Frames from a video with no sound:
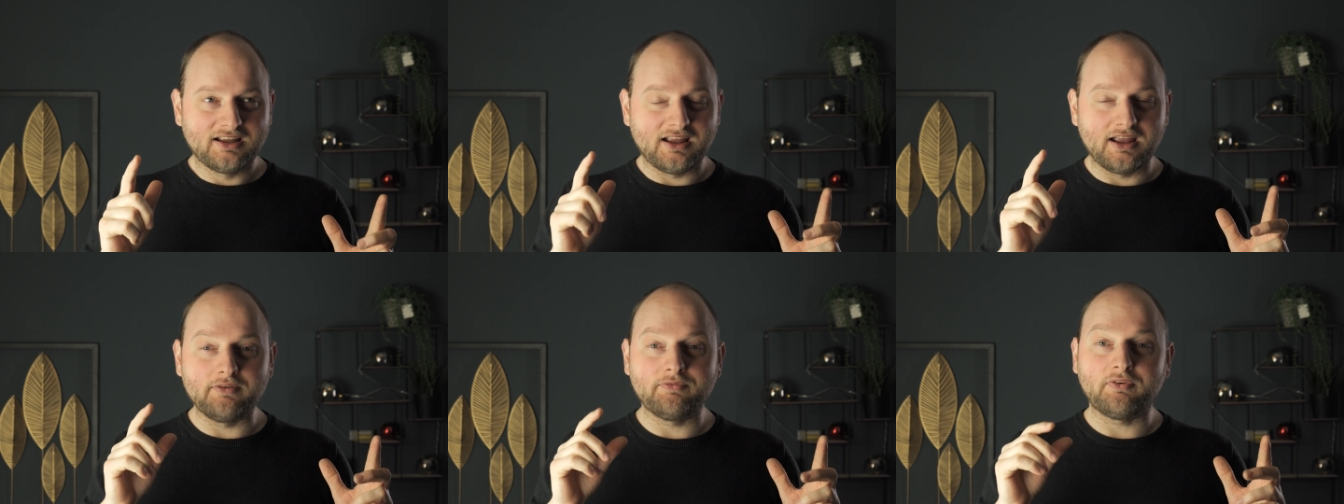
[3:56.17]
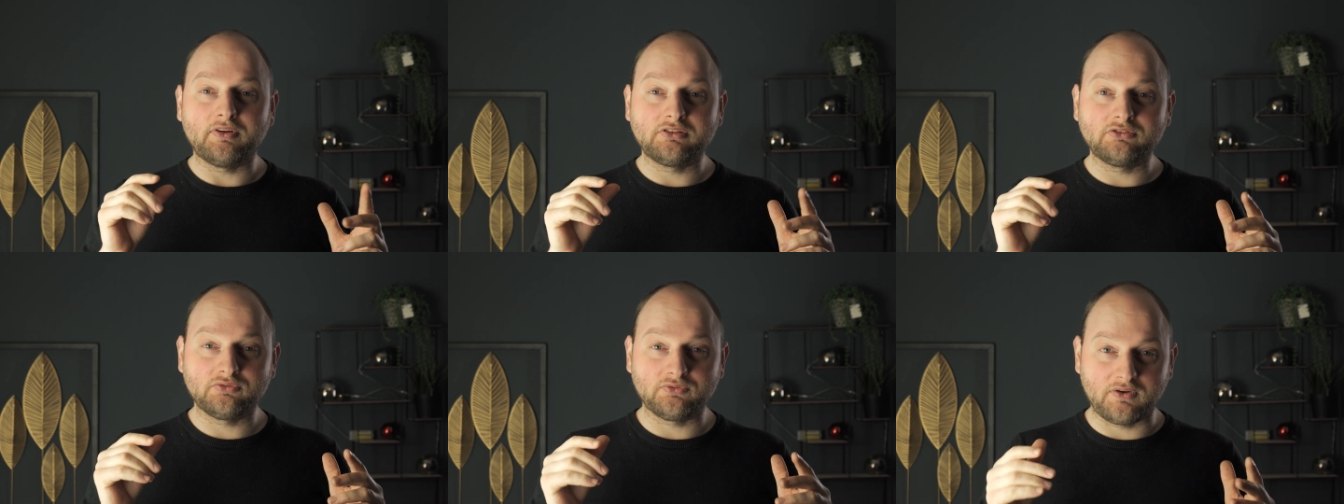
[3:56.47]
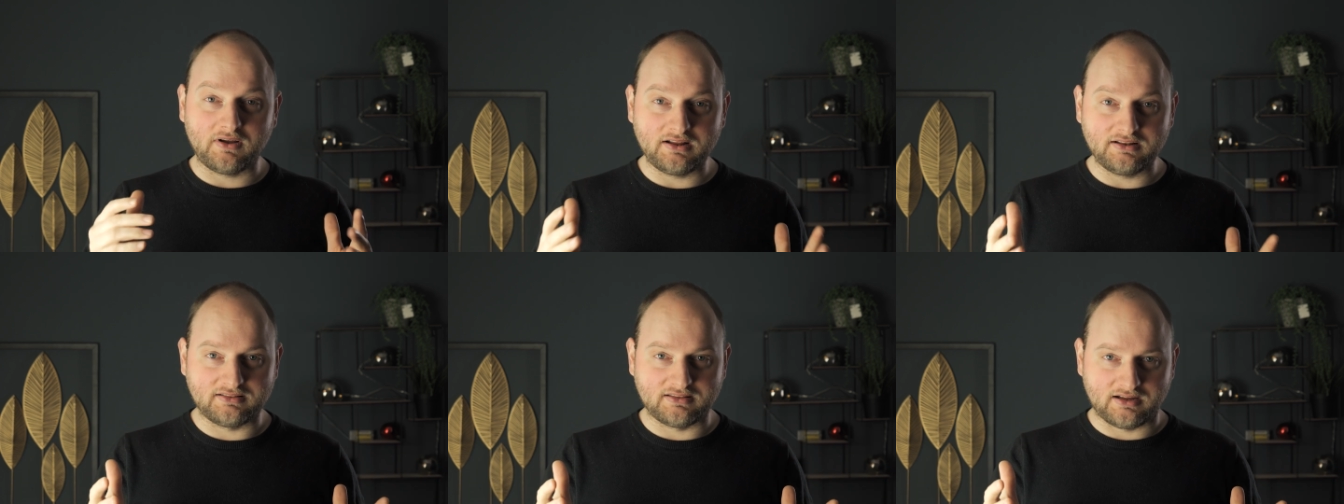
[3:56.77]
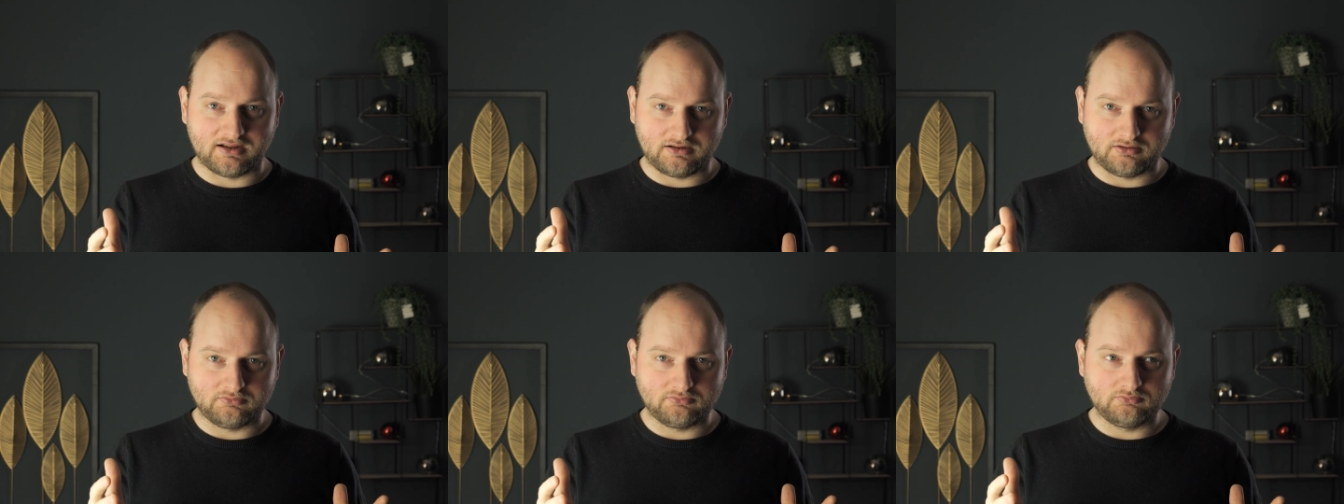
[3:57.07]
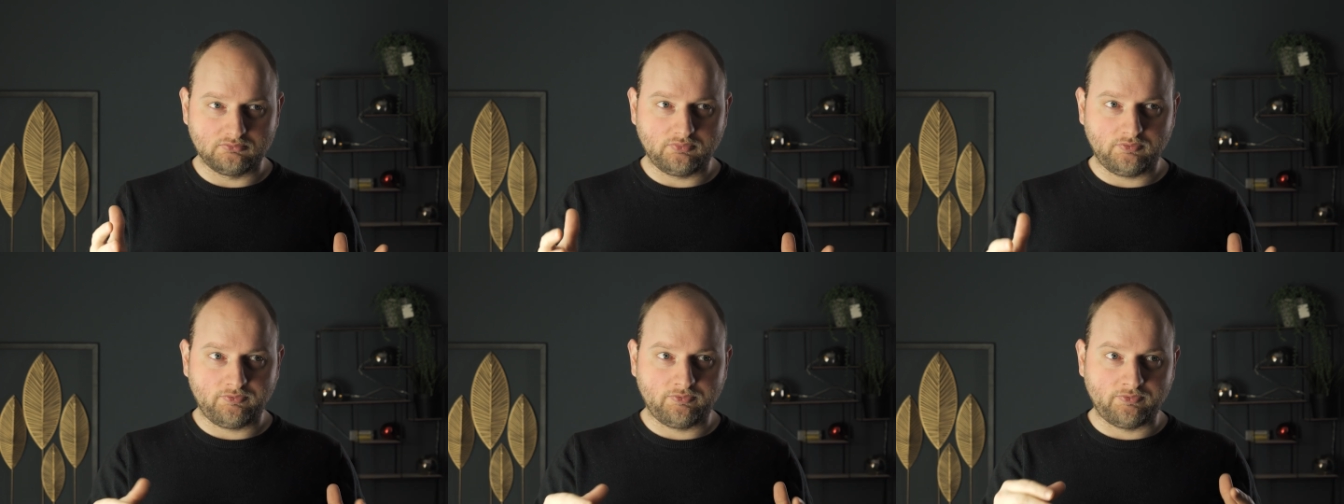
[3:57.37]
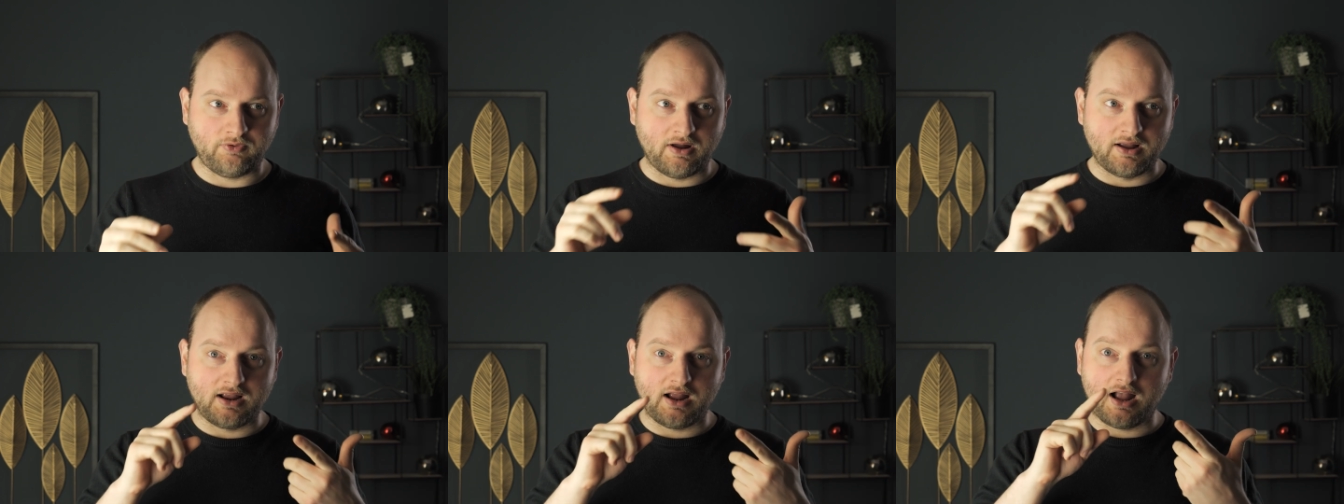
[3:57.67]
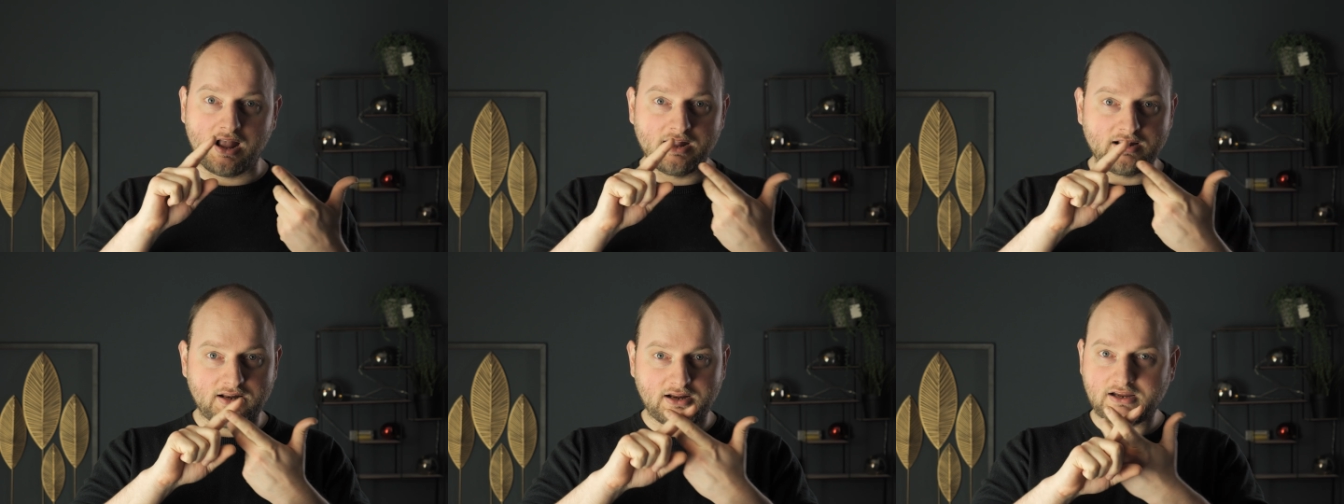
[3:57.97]
if I tried that via
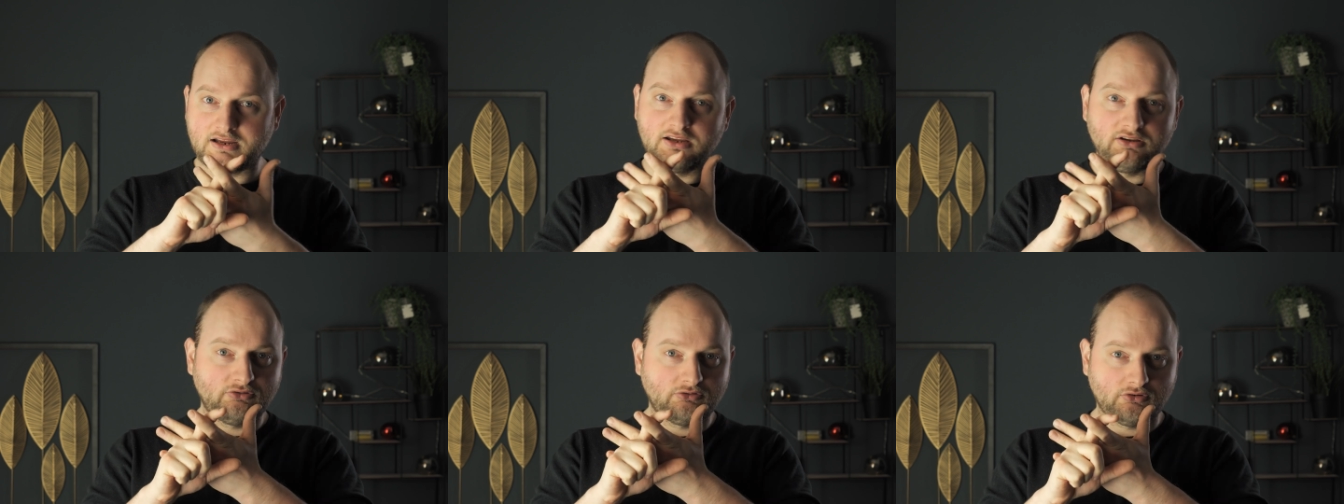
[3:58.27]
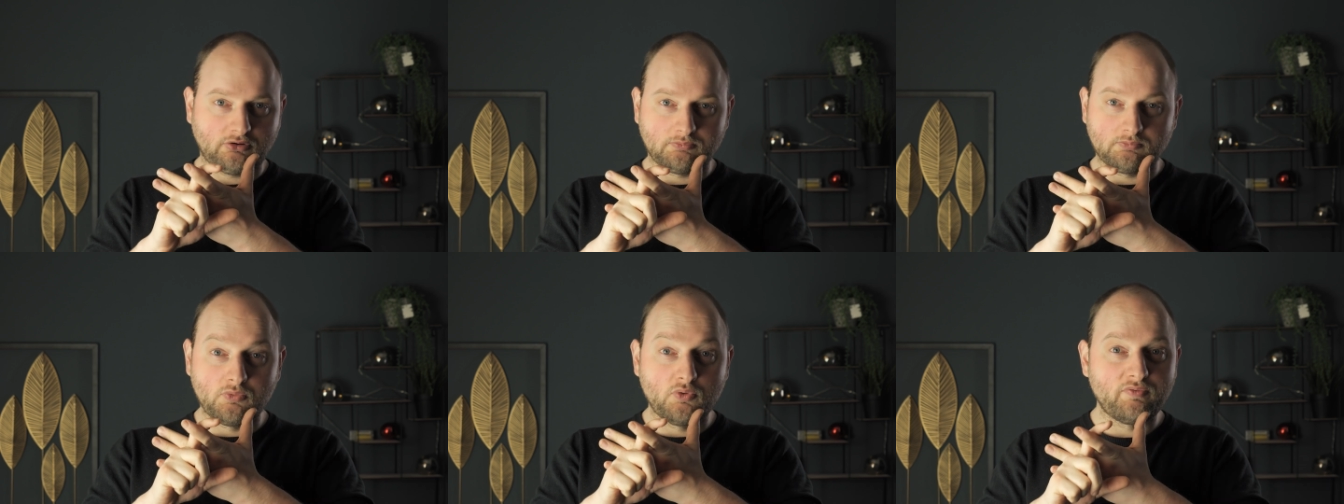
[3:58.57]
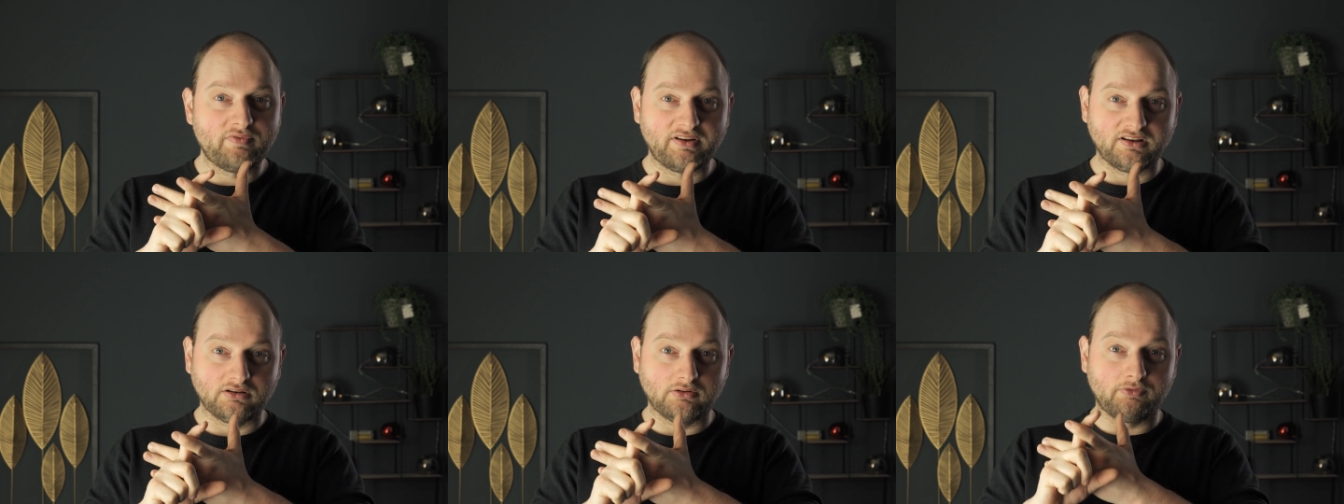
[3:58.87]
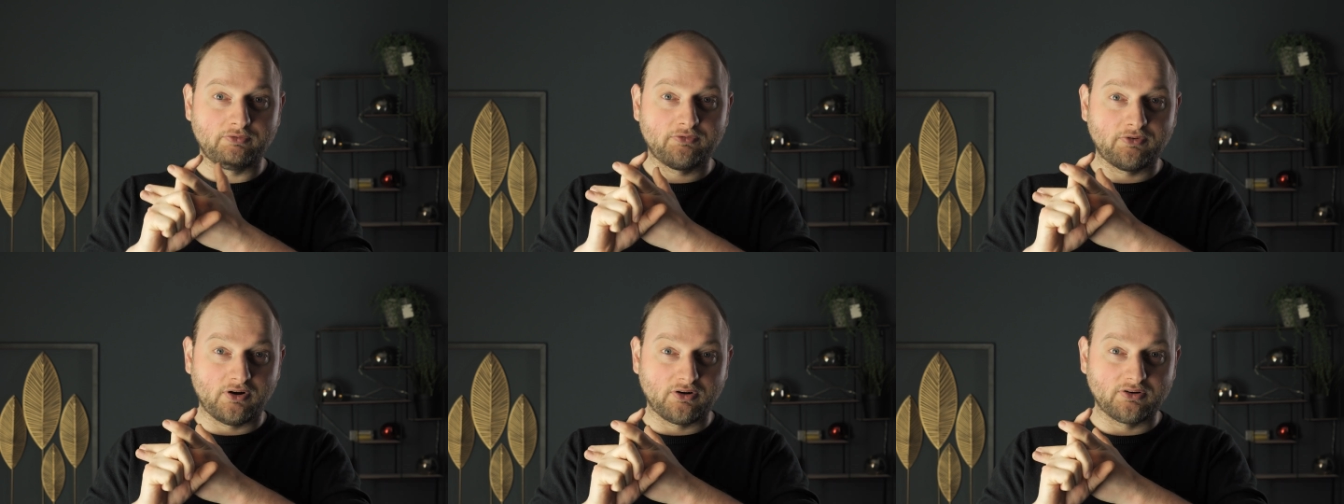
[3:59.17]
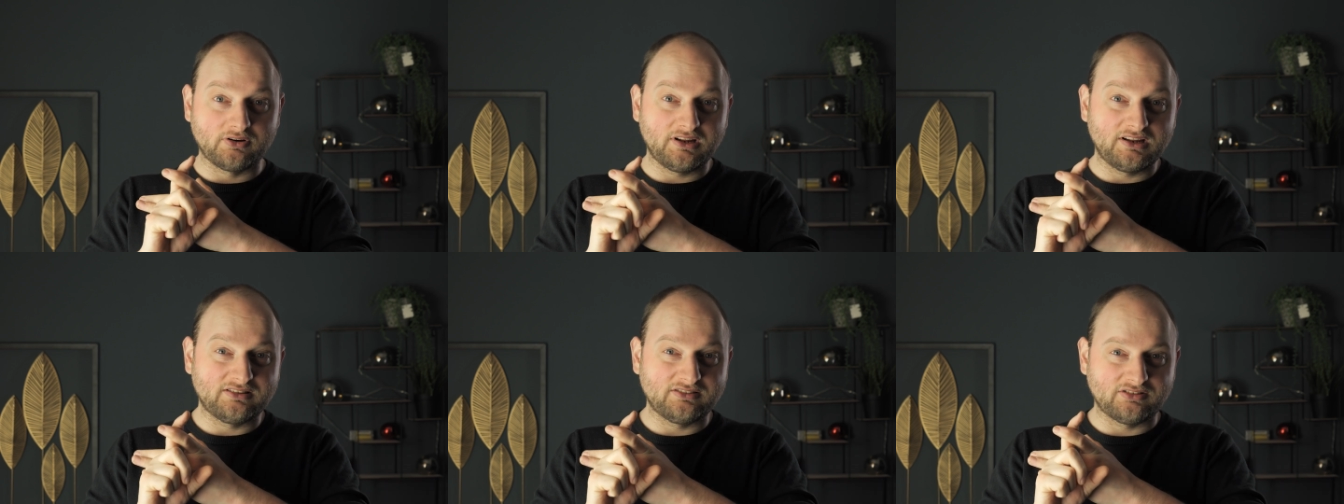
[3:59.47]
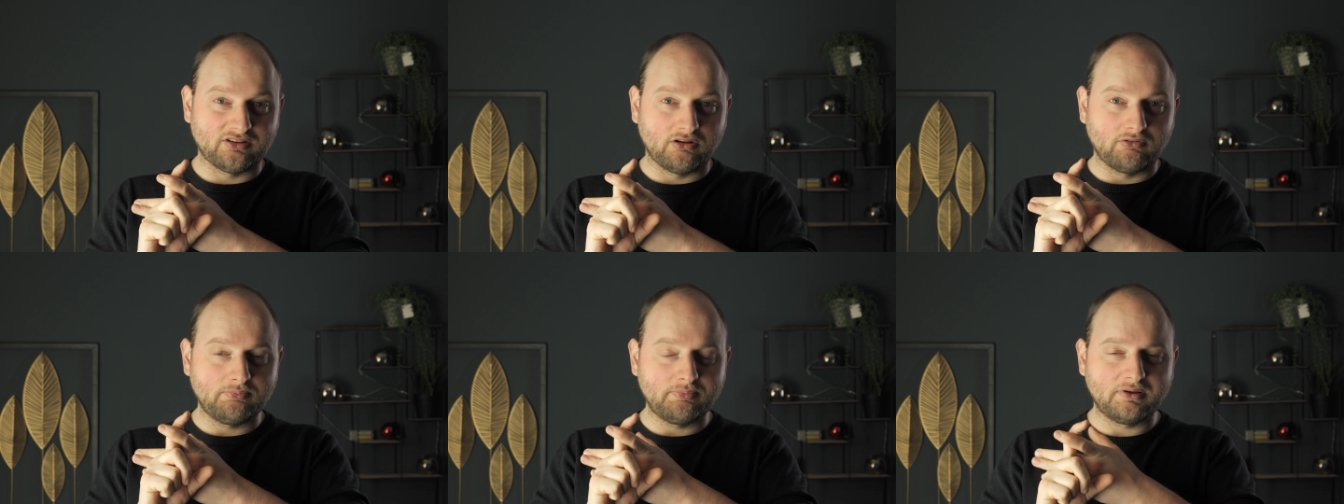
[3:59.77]
either keyshot moving the phone itself,